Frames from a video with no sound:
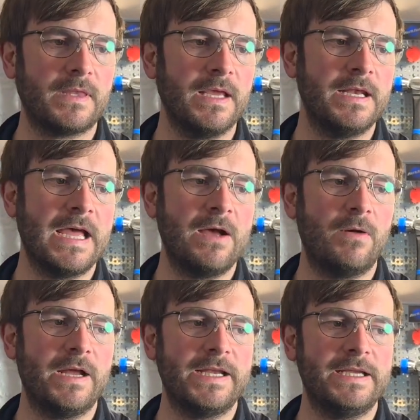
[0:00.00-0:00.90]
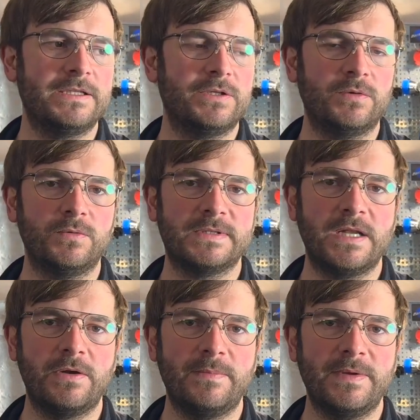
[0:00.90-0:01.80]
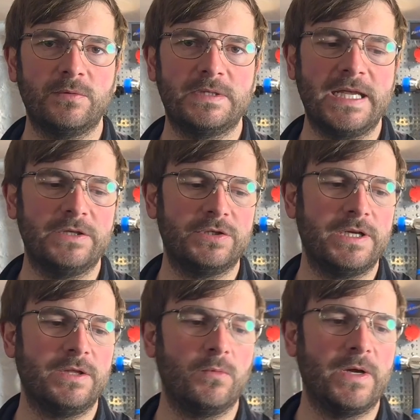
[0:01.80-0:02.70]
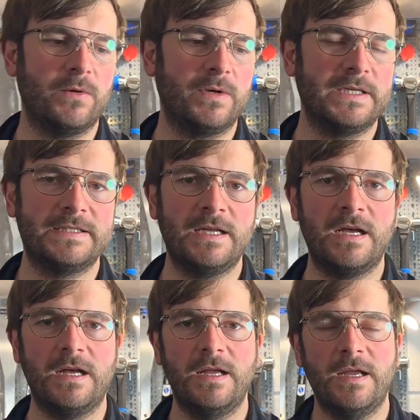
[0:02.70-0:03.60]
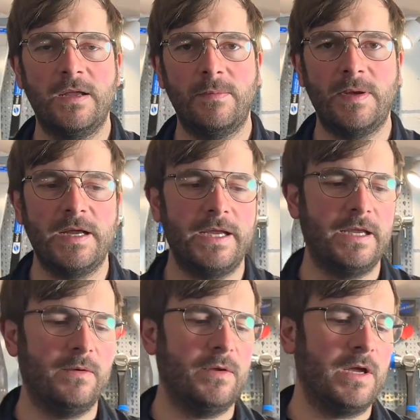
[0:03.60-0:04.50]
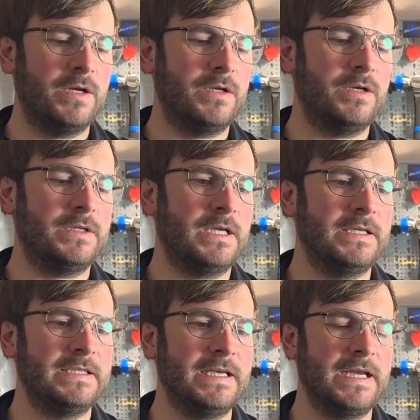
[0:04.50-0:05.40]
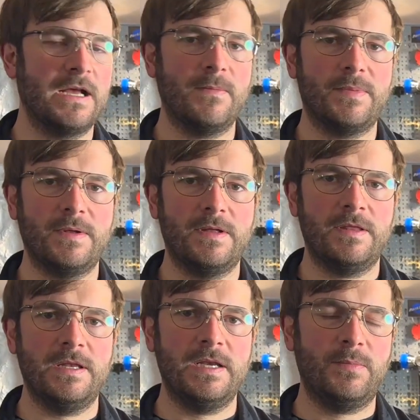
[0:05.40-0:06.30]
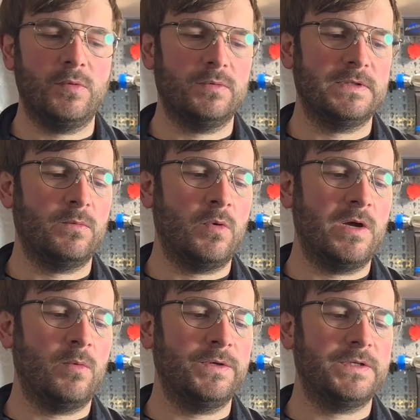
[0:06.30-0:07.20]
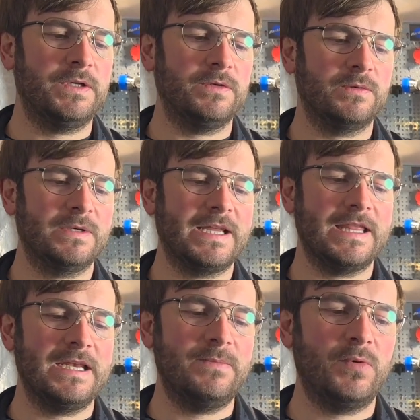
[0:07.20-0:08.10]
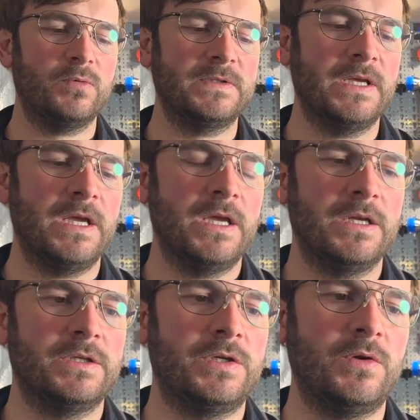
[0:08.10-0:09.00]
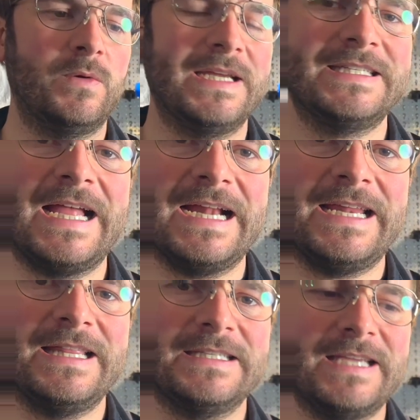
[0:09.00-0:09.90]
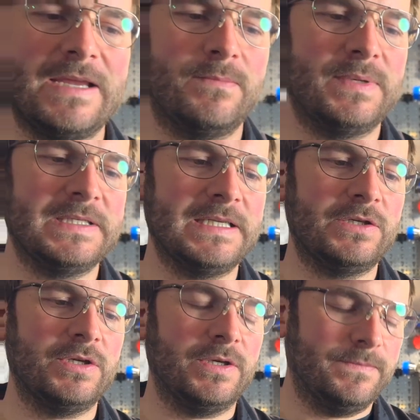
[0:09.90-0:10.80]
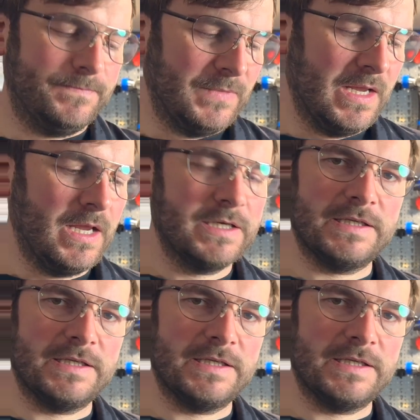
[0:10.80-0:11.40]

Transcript: and now I need to slowly build tension in the wheel. And I start by tightening up the nipples. What I want to do is I want to get the nipples to exactly the same position to